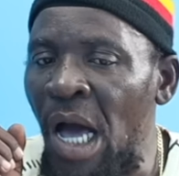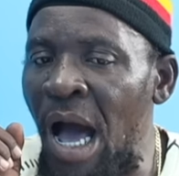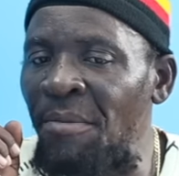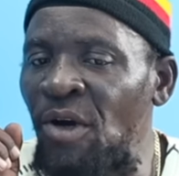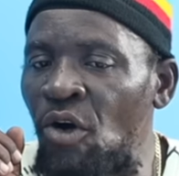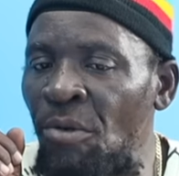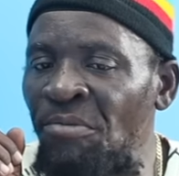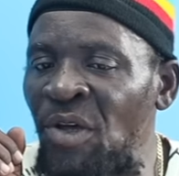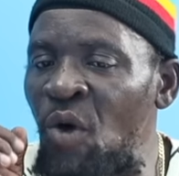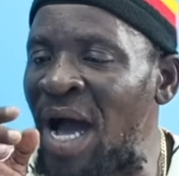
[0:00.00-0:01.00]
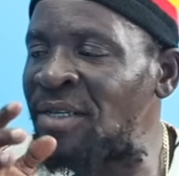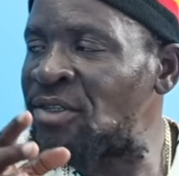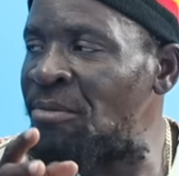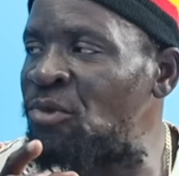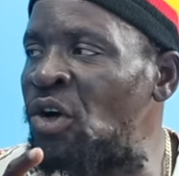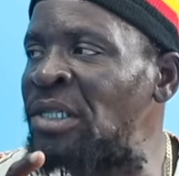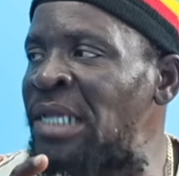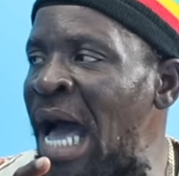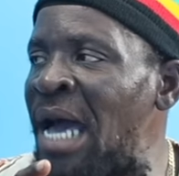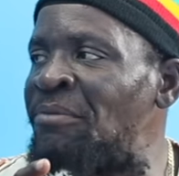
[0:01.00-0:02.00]
And I come, me want some more
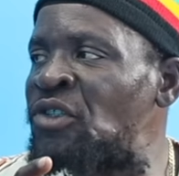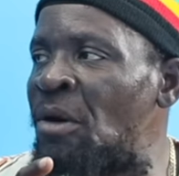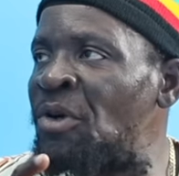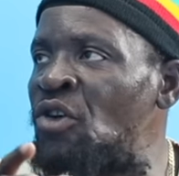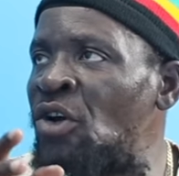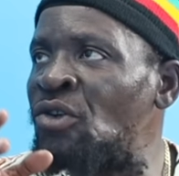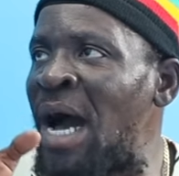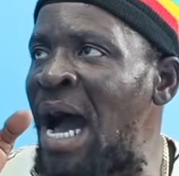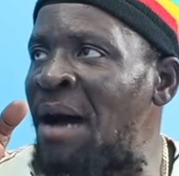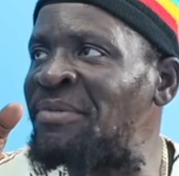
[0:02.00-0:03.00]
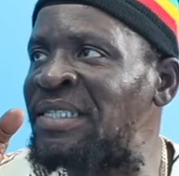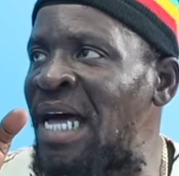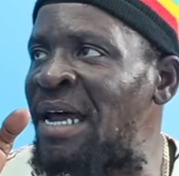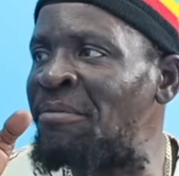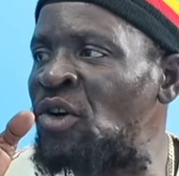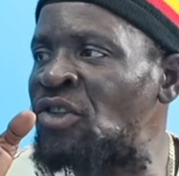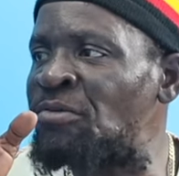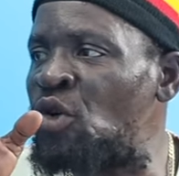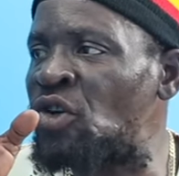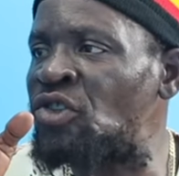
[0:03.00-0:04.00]
time. So I run go Amsterdam, go
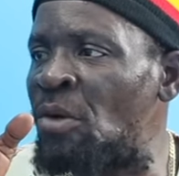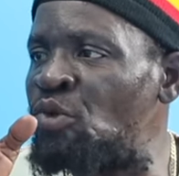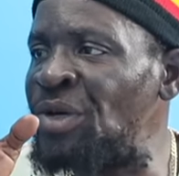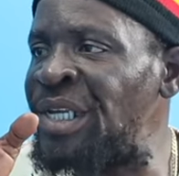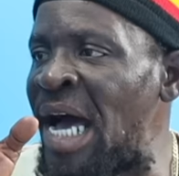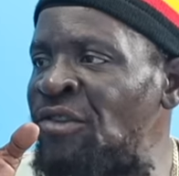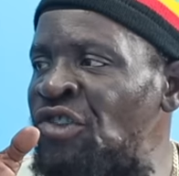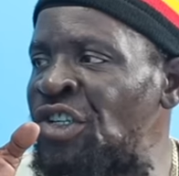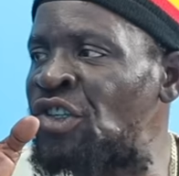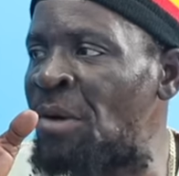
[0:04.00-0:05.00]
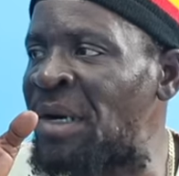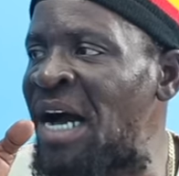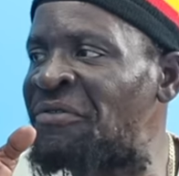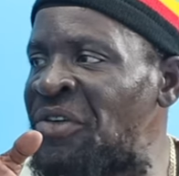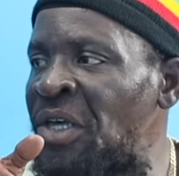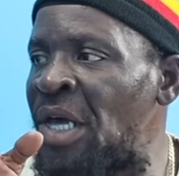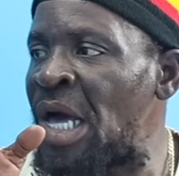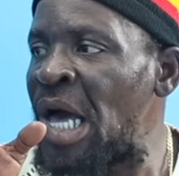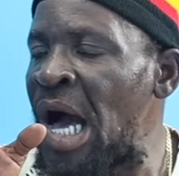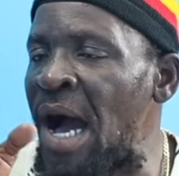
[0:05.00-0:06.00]
smoke some weed and drink some coffee.
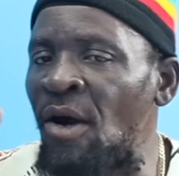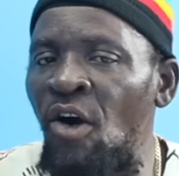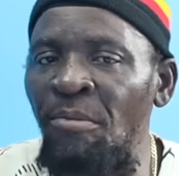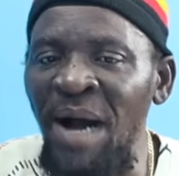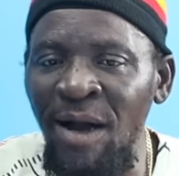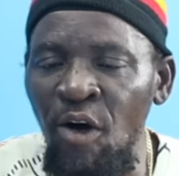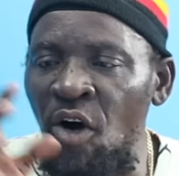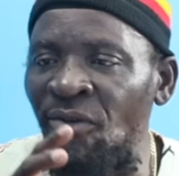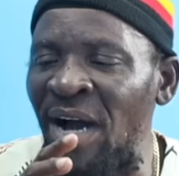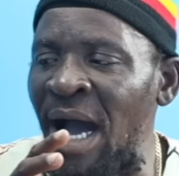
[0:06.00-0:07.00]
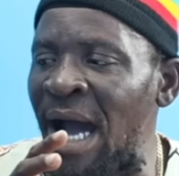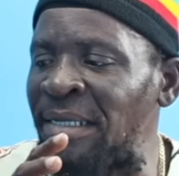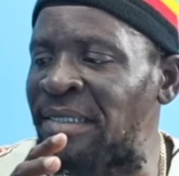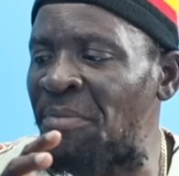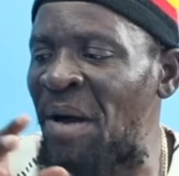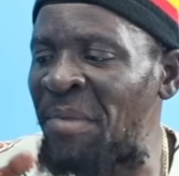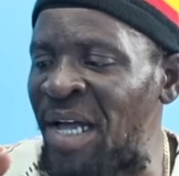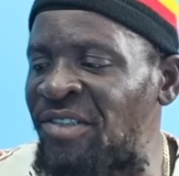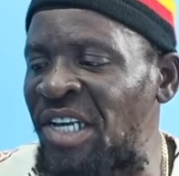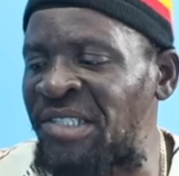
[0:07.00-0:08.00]
And come back over and stop at
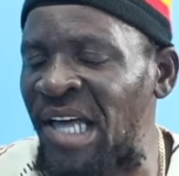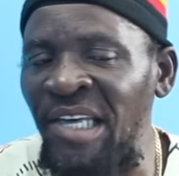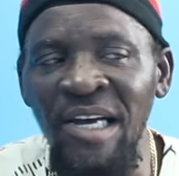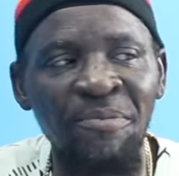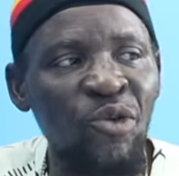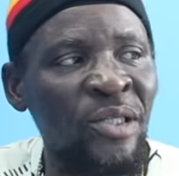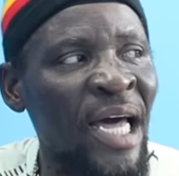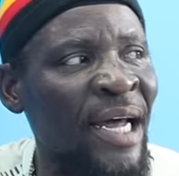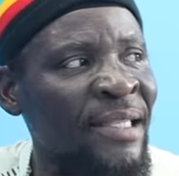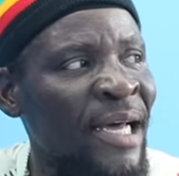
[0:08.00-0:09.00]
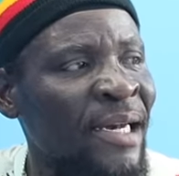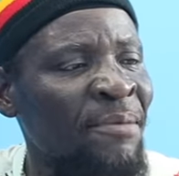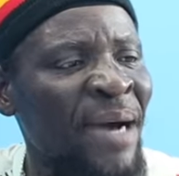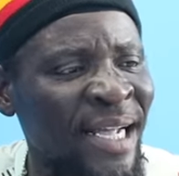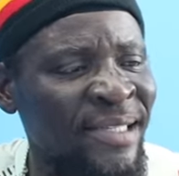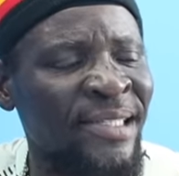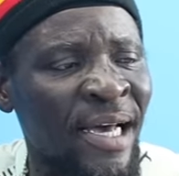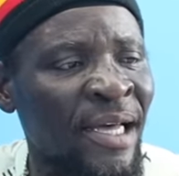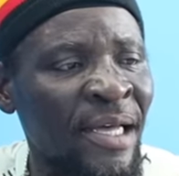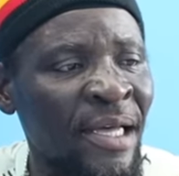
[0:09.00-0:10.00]
Manchester airport and I tell the man, say,